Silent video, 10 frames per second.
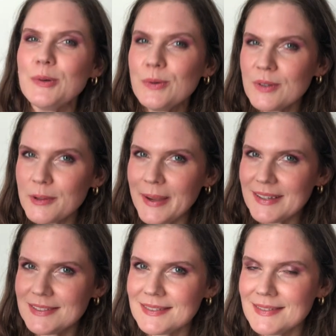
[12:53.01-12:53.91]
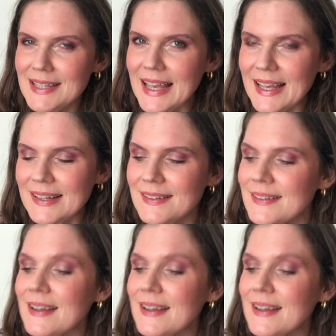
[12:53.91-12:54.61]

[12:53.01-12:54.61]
all the way until the end.